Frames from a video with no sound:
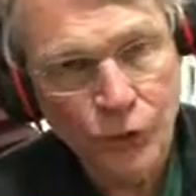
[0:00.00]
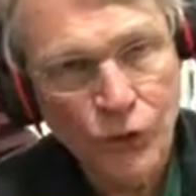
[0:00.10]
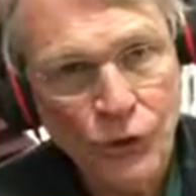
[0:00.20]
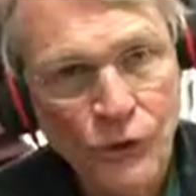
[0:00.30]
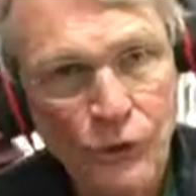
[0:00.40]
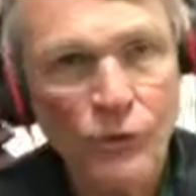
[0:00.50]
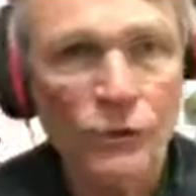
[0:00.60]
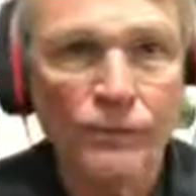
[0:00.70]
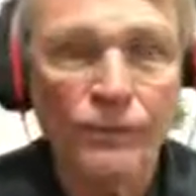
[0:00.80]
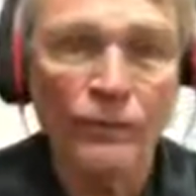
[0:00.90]

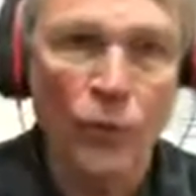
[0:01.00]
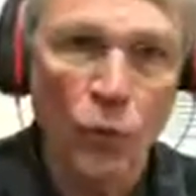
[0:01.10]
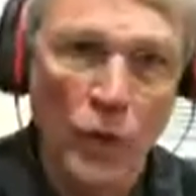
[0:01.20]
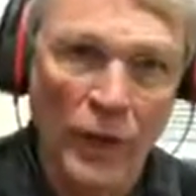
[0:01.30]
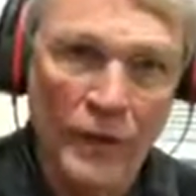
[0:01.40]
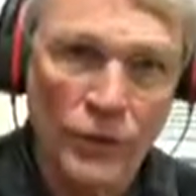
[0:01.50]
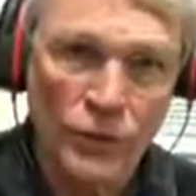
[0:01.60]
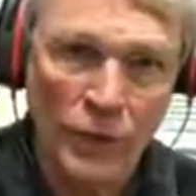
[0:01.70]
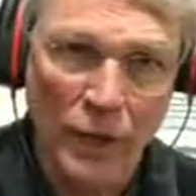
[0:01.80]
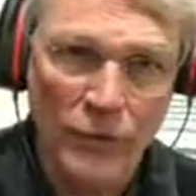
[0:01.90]
students for 1
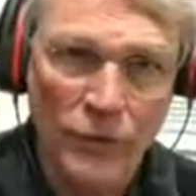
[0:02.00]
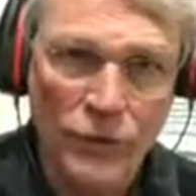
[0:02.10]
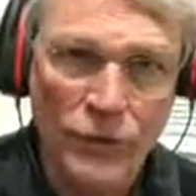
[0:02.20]
instructor.